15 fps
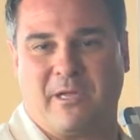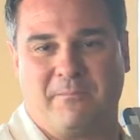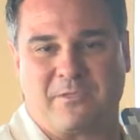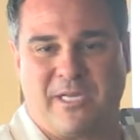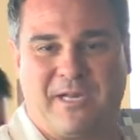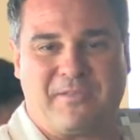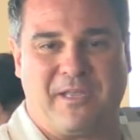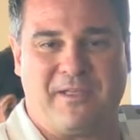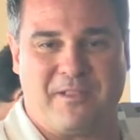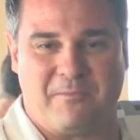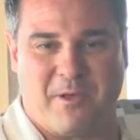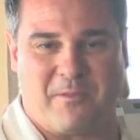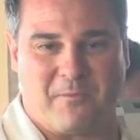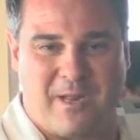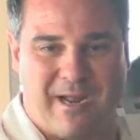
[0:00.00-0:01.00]
comes in at the end of
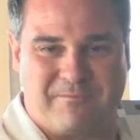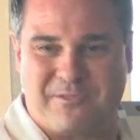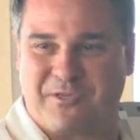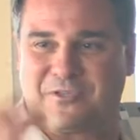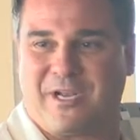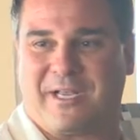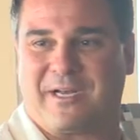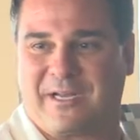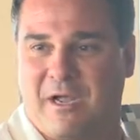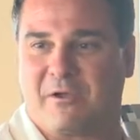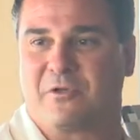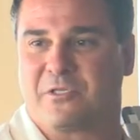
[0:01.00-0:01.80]
the month, what happens to your checking account?